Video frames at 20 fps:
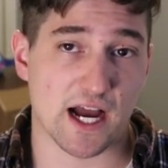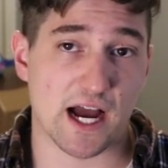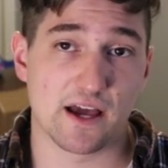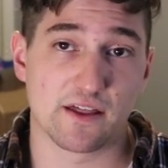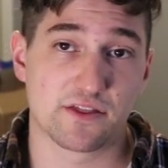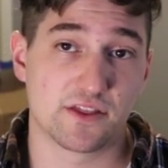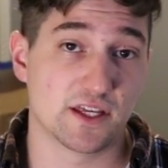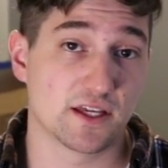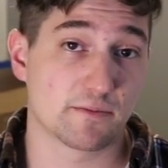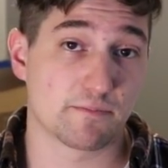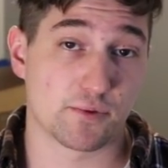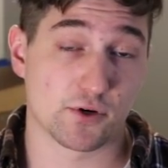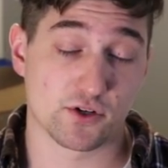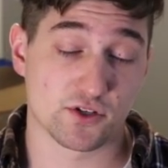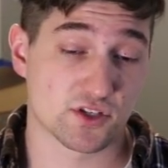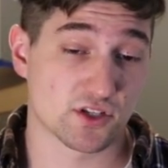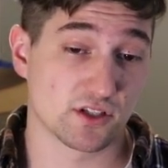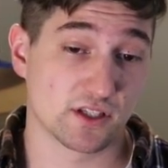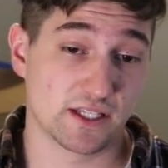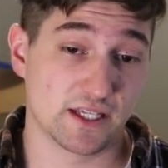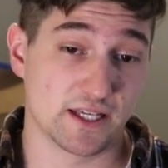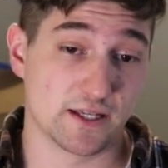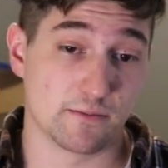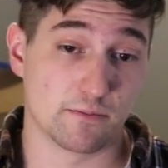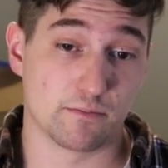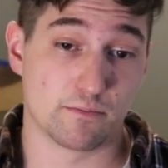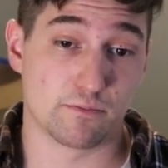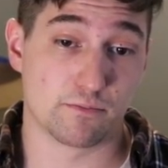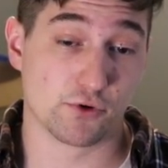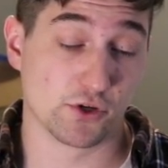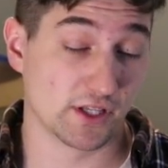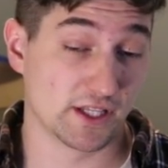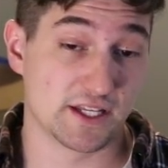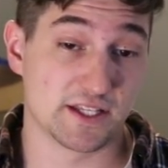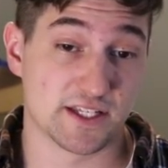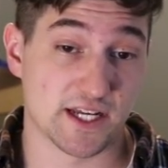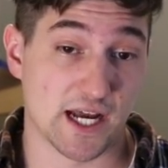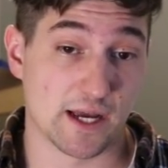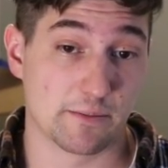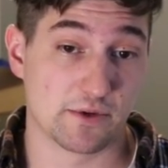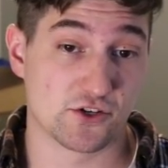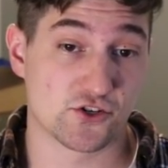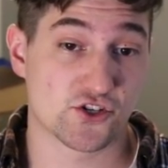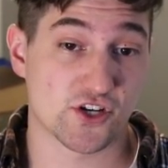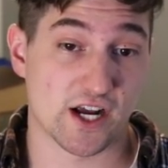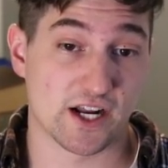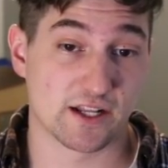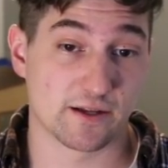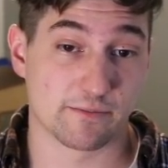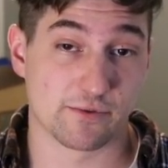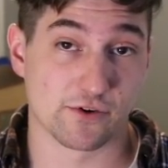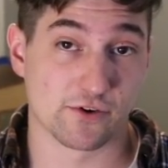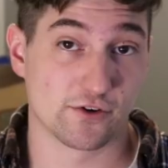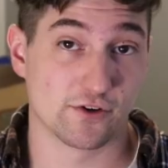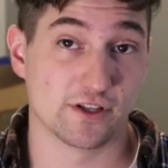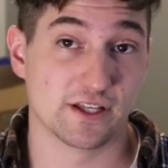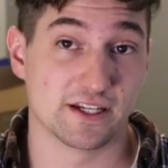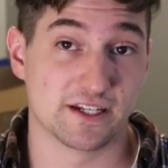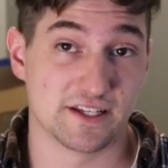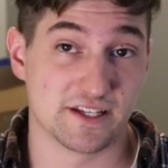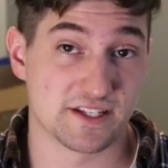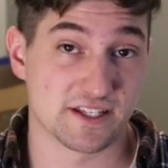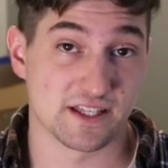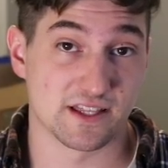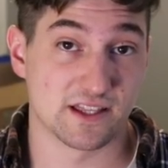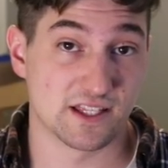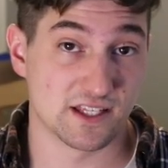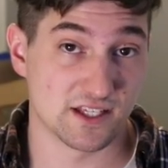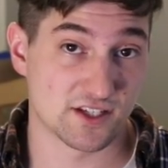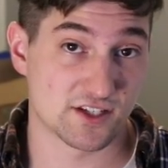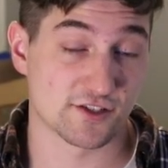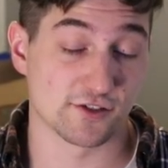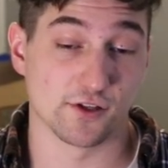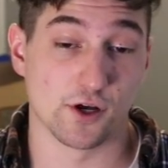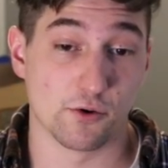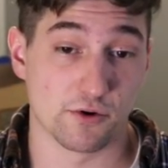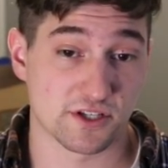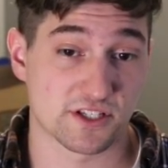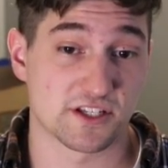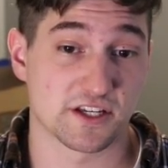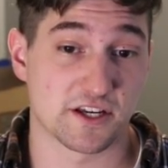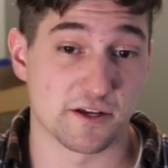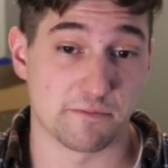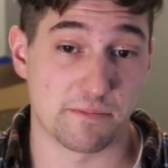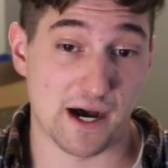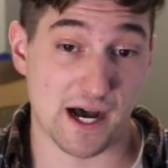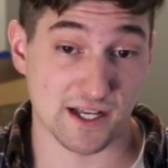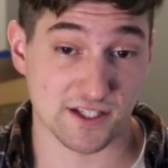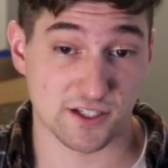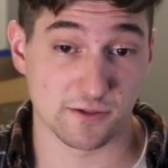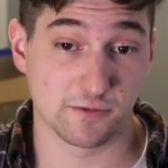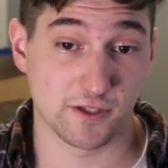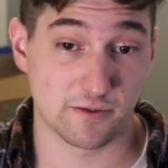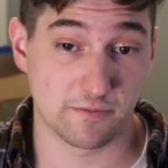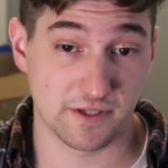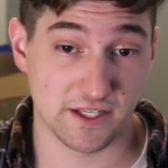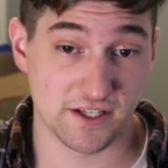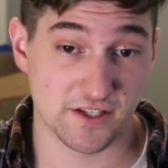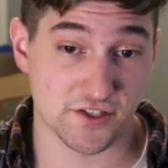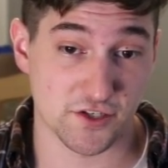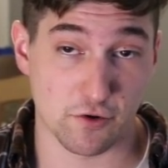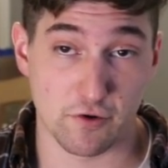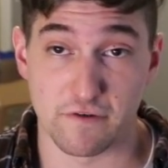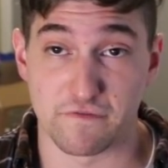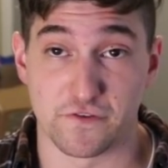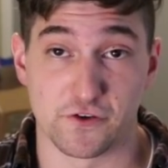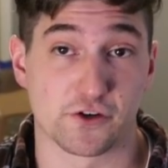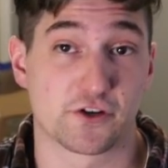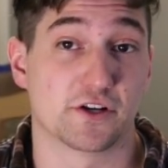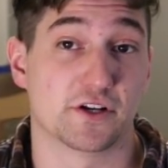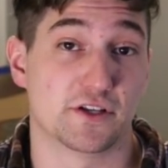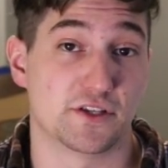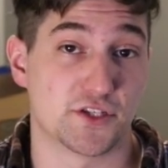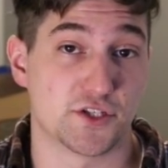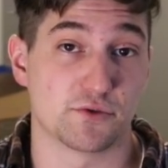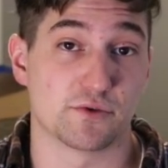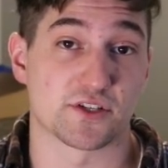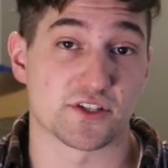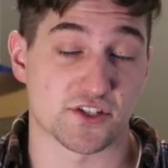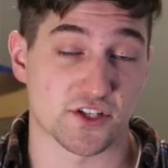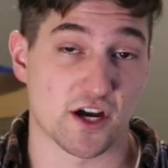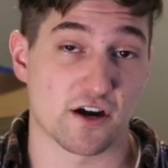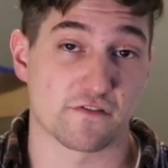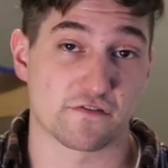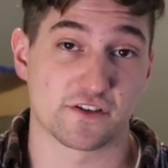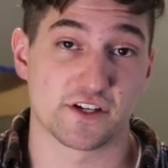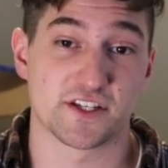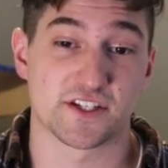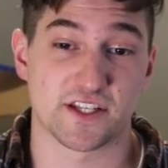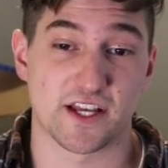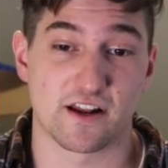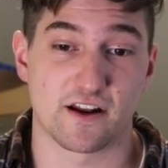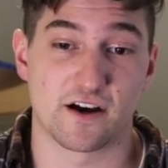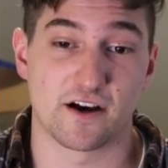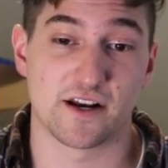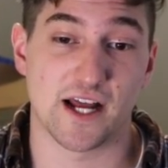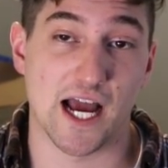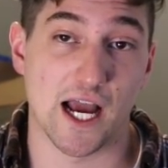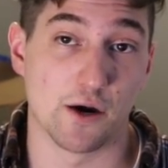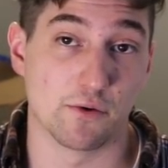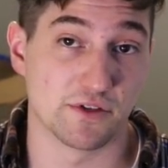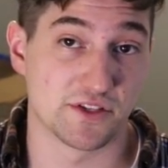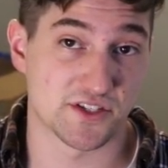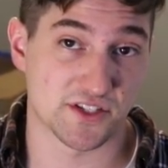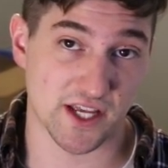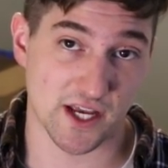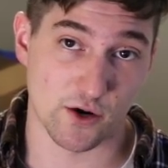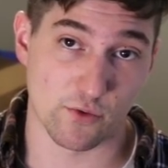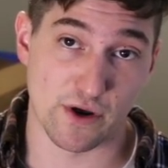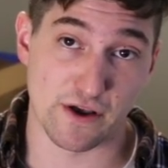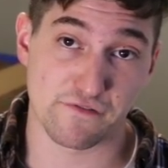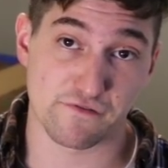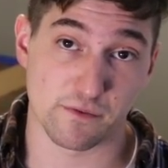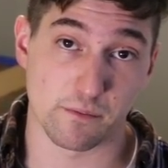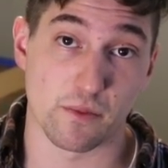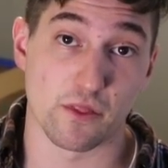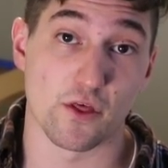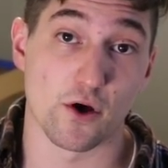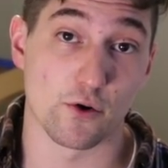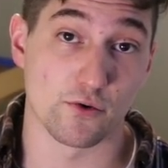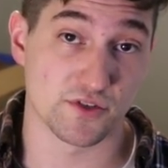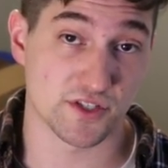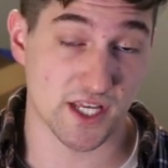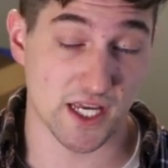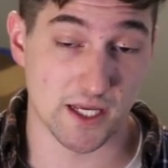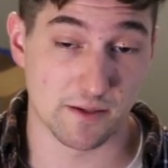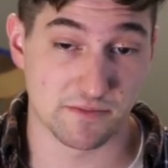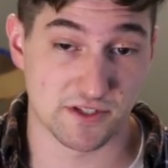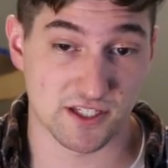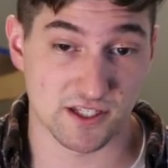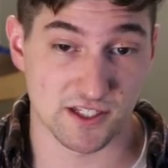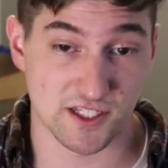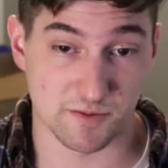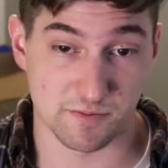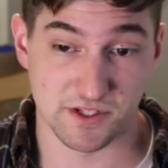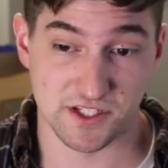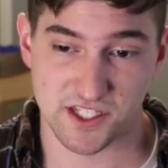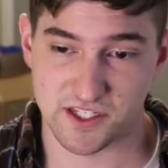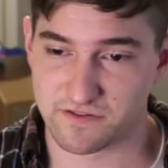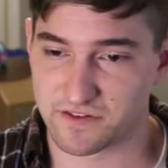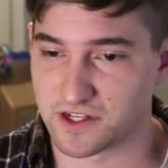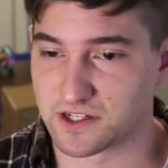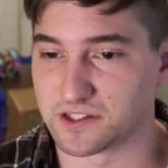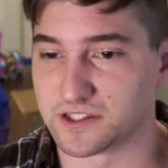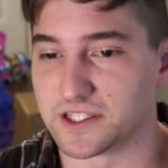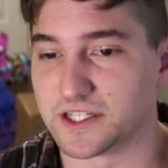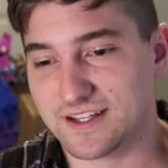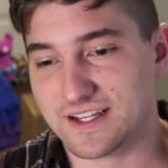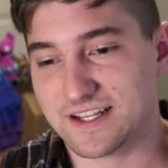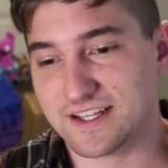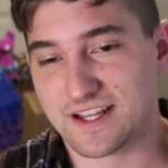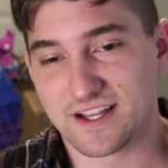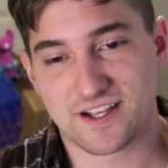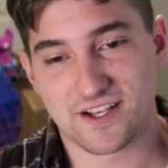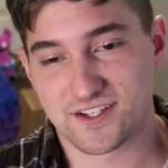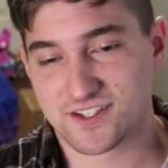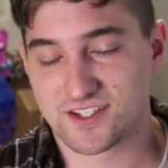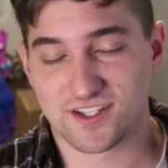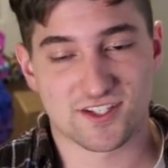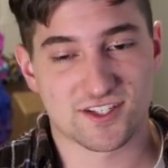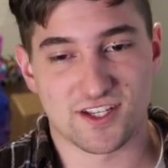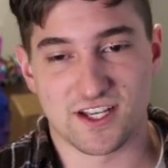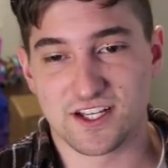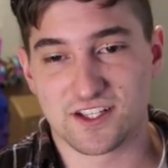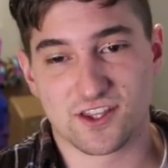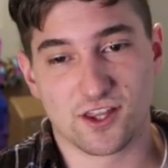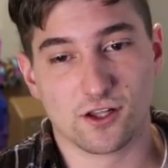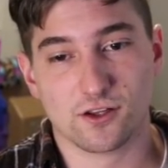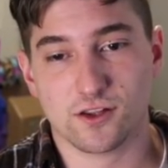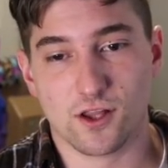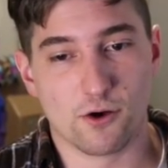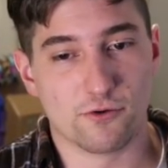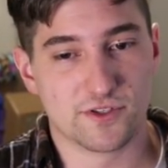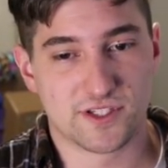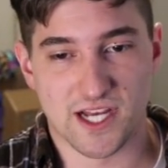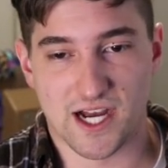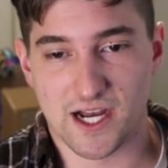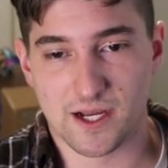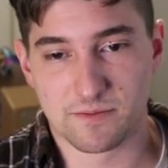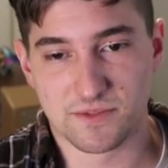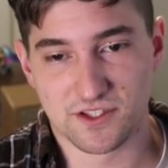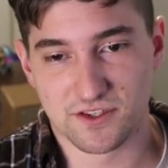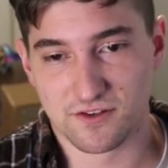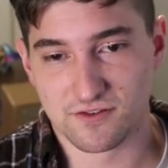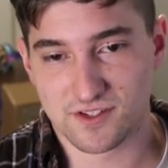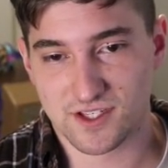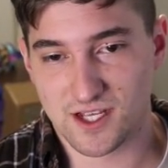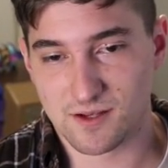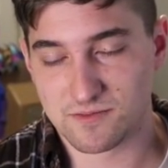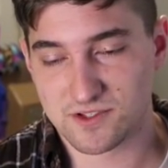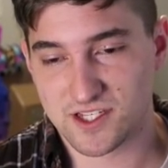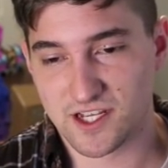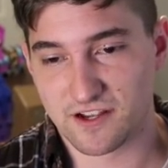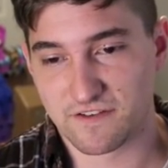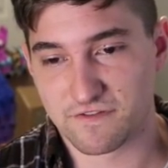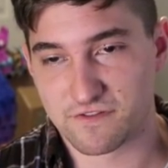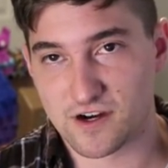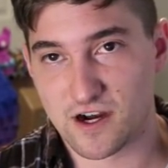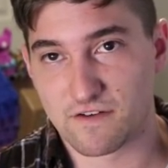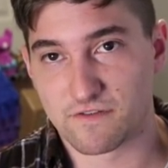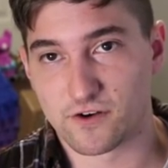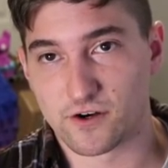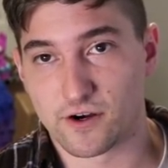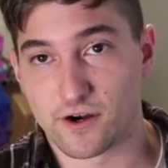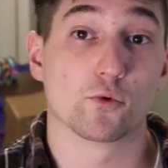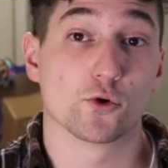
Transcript: I think personally in Brilliant Diamond, Shining Pearl, it is the slowest it could possibly be. So if you're gonna do a soft reset hunt, I would stay away from those games specifically, because the load times in those games take forever.